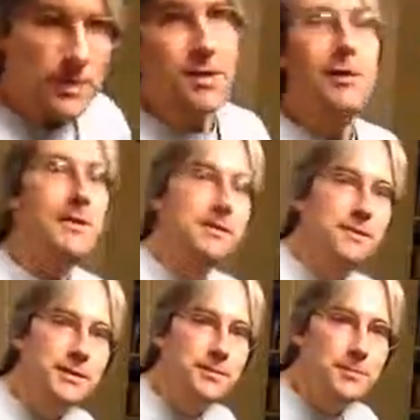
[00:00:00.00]
Alright, so
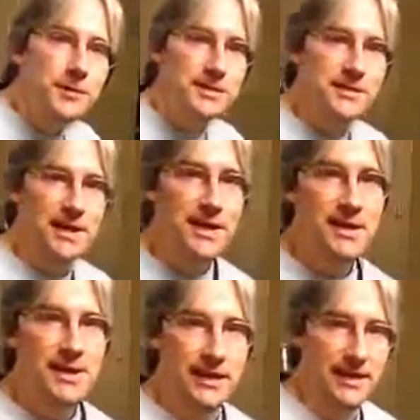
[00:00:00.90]
what's up with the Sky
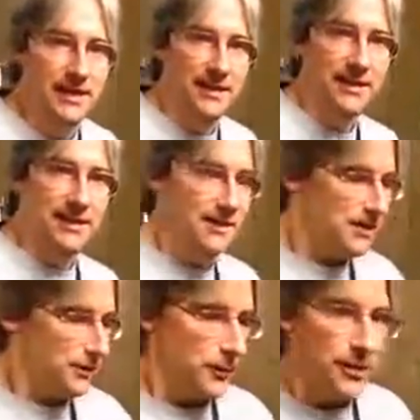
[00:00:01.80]
King?
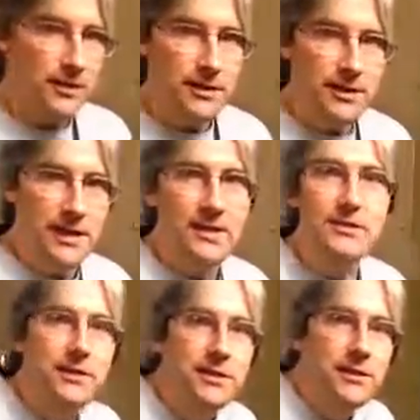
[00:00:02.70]
Well,
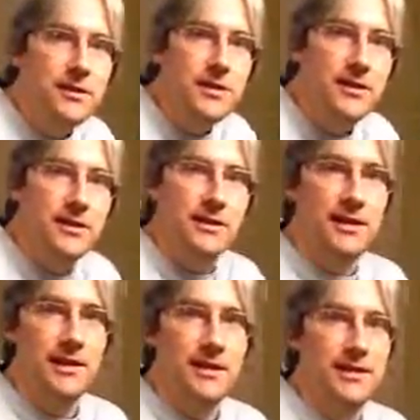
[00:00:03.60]
last year
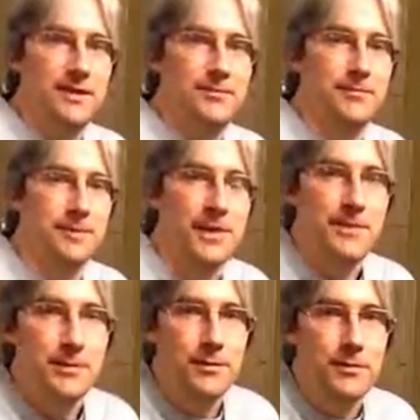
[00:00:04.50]
I came
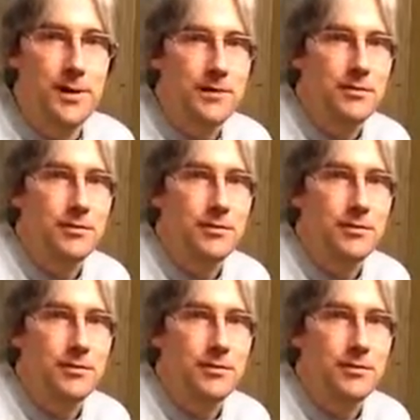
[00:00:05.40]
out with a model